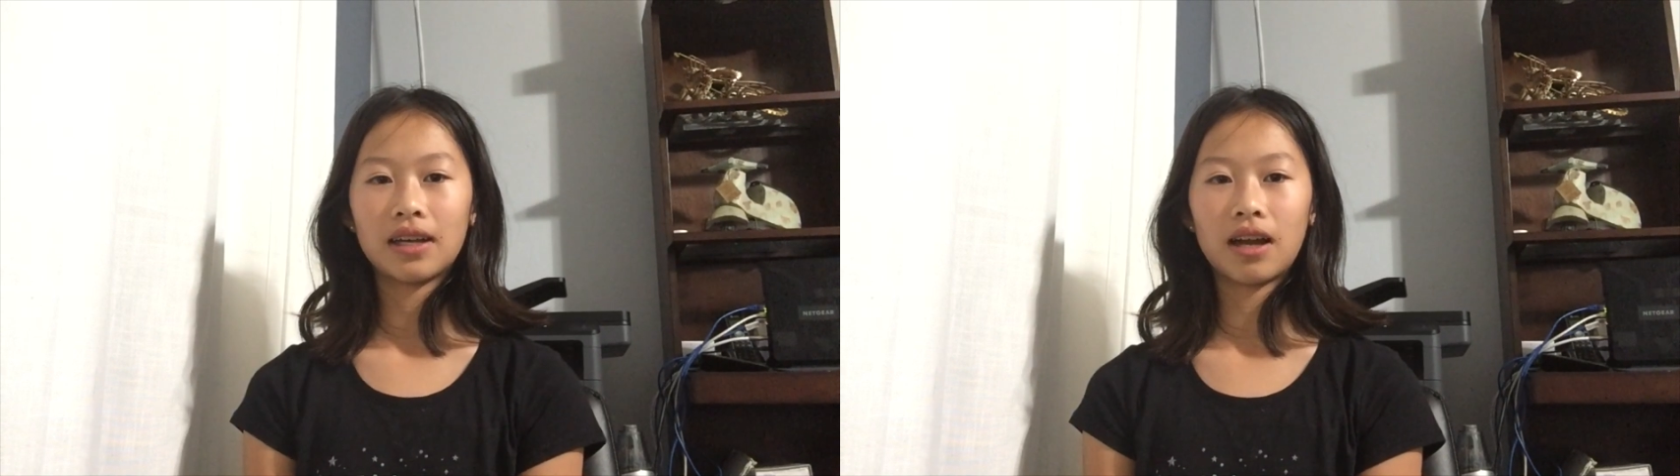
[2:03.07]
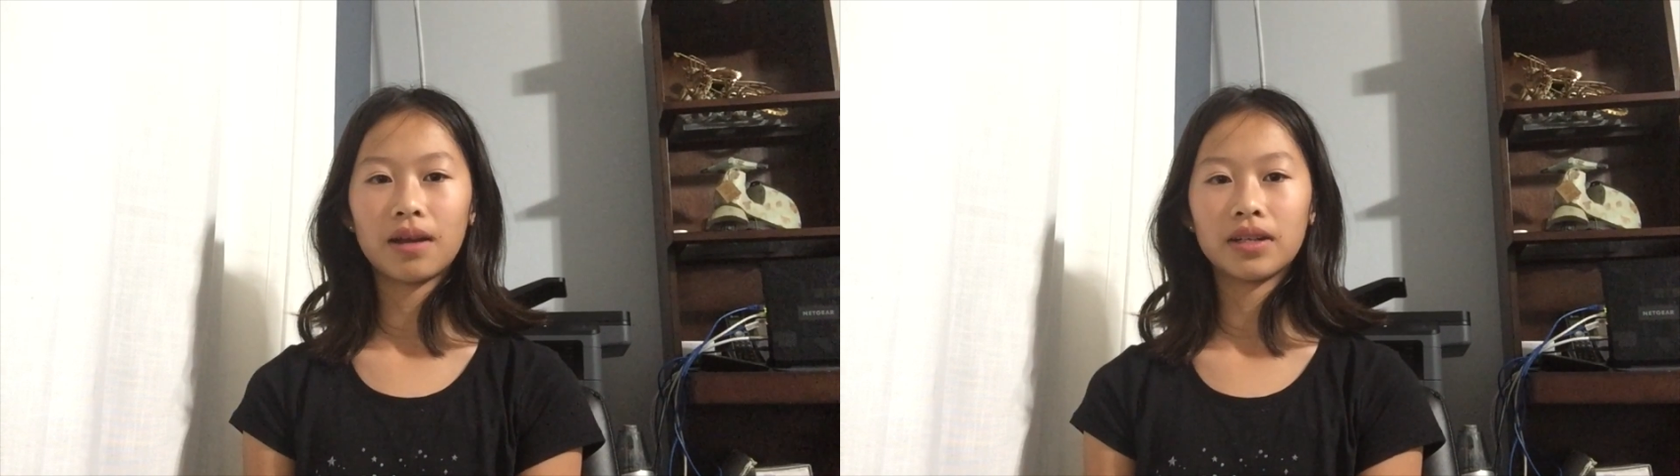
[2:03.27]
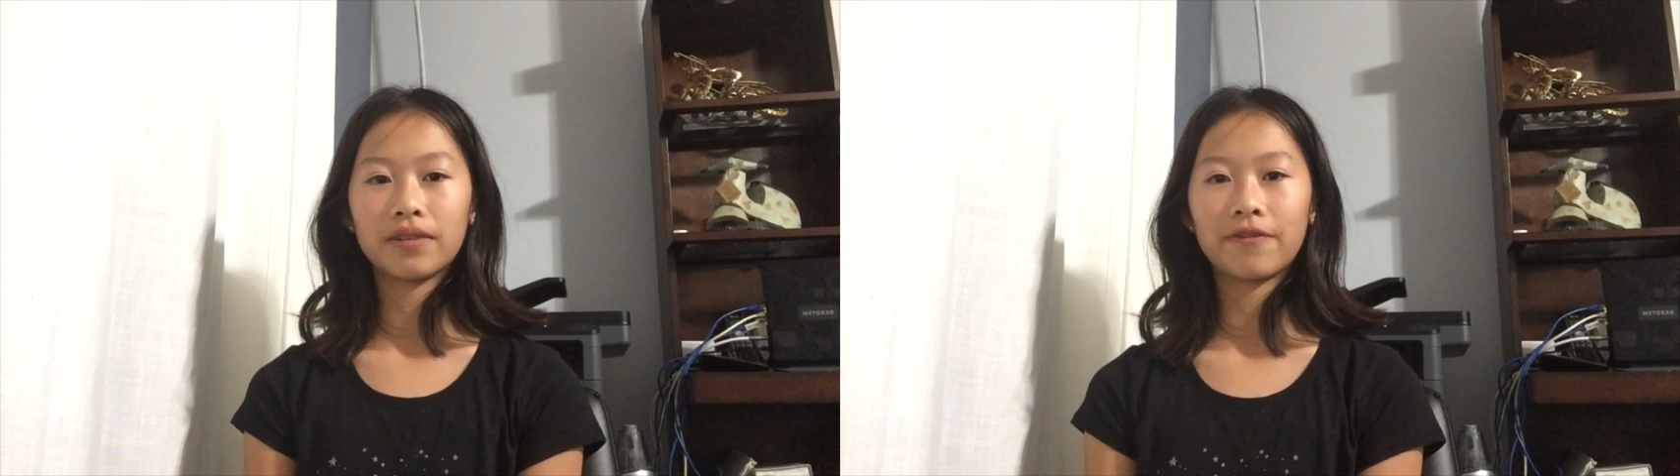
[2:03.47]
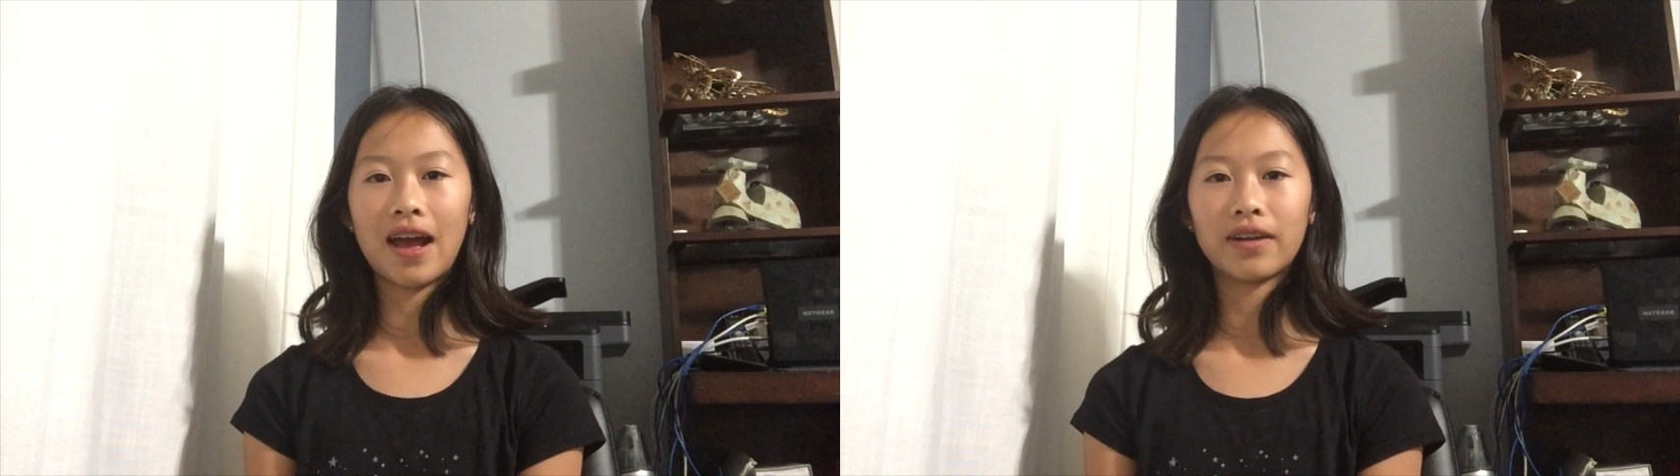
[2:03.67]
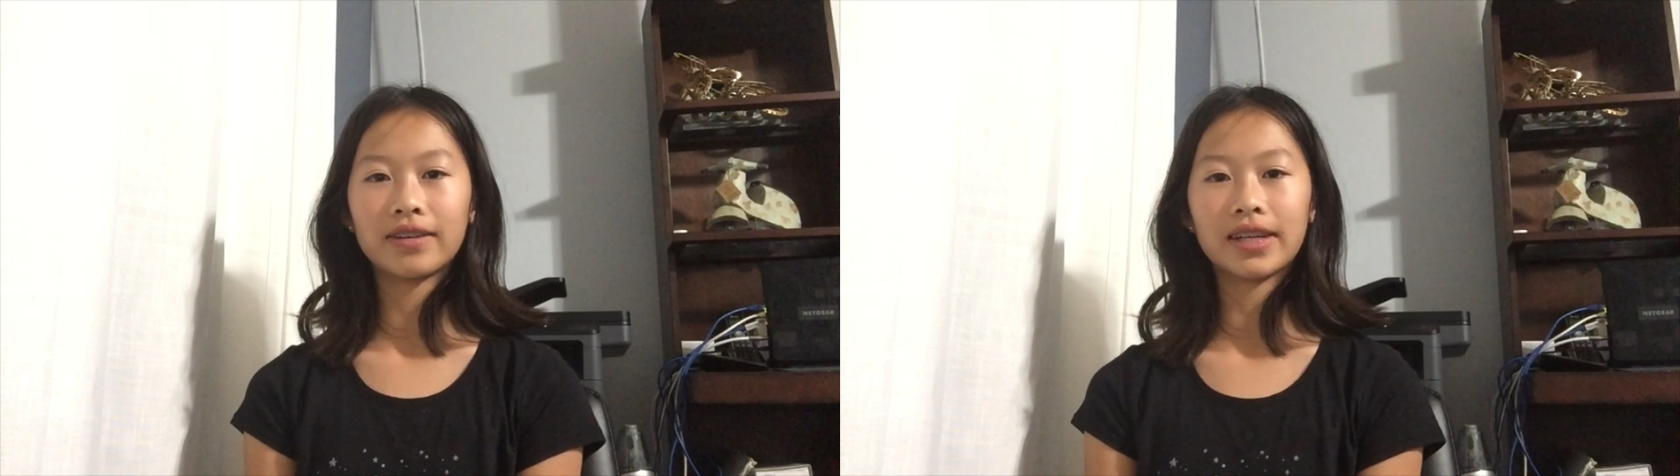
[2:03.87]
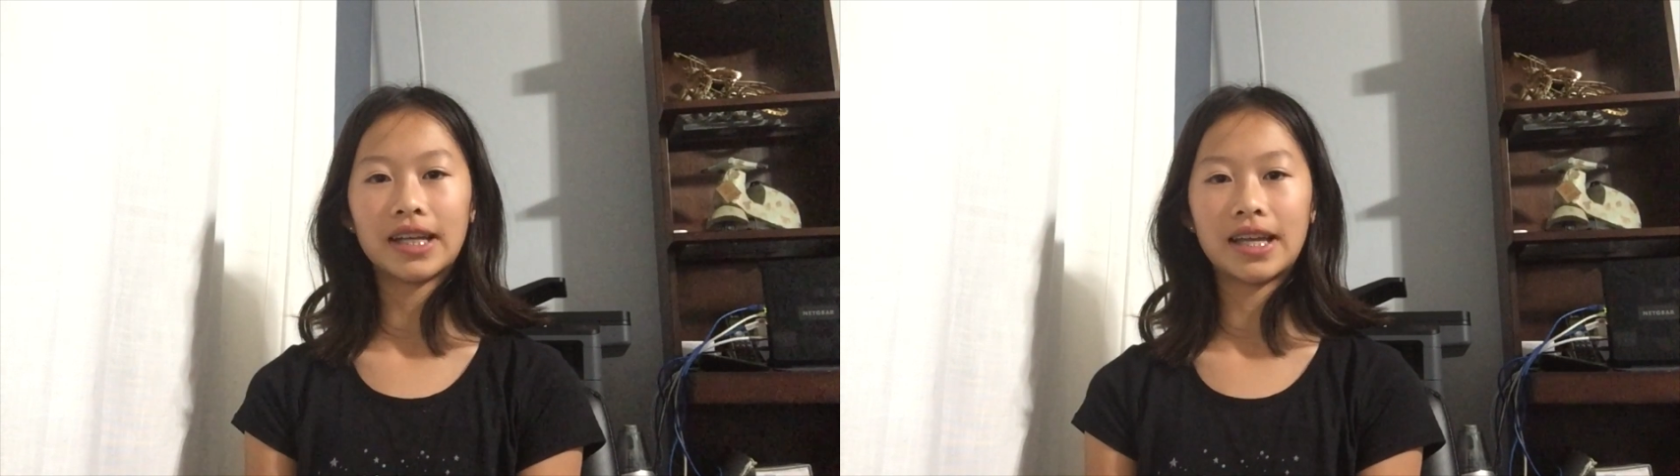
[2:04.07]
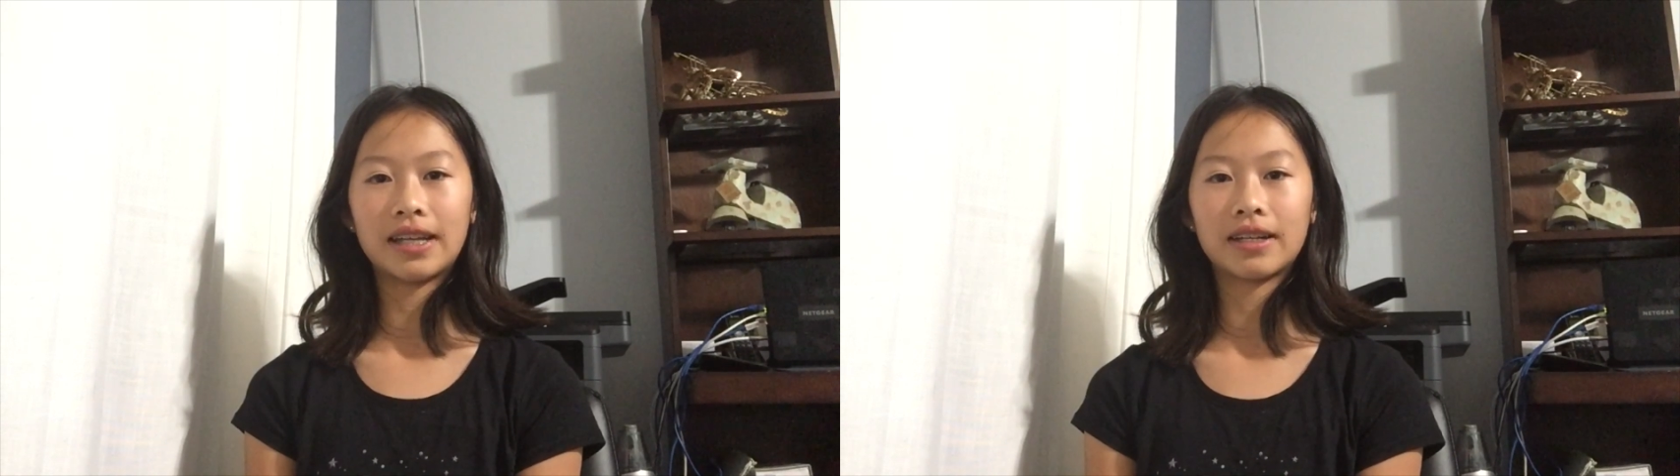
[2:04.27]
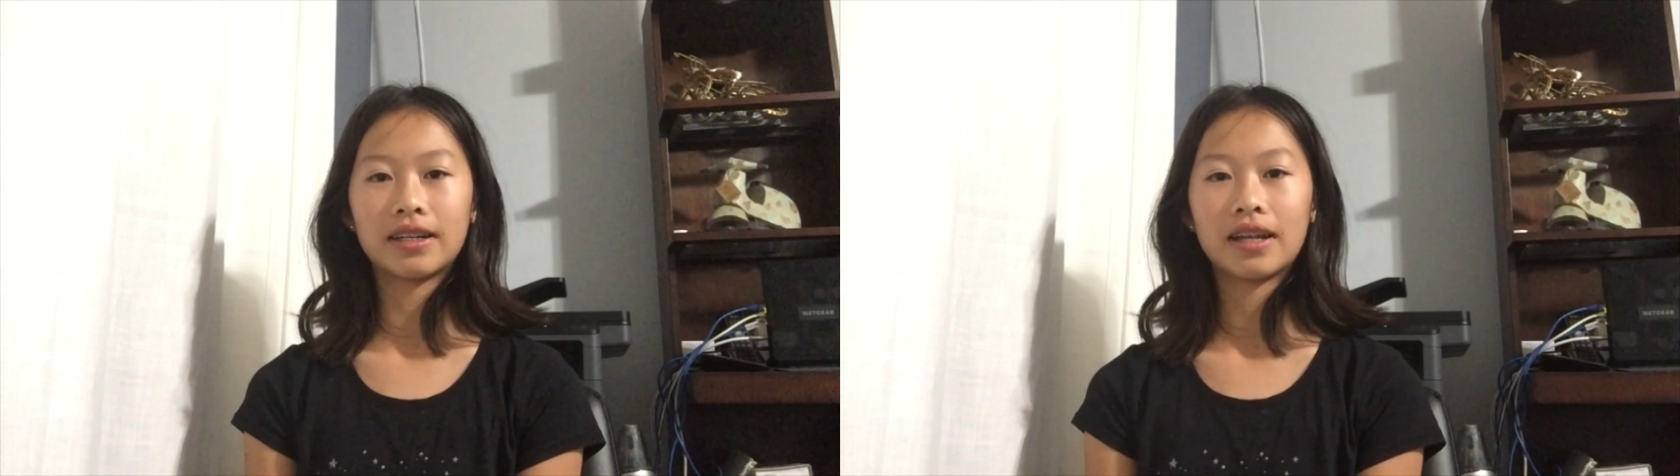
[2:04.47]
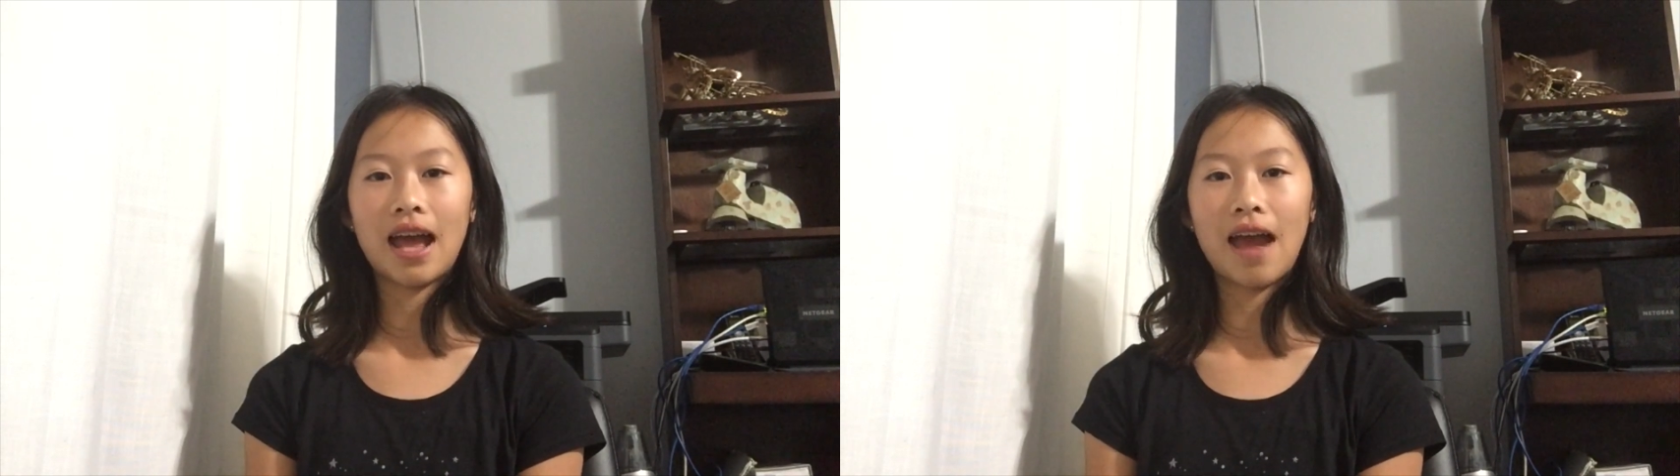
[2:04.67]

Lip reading: are found in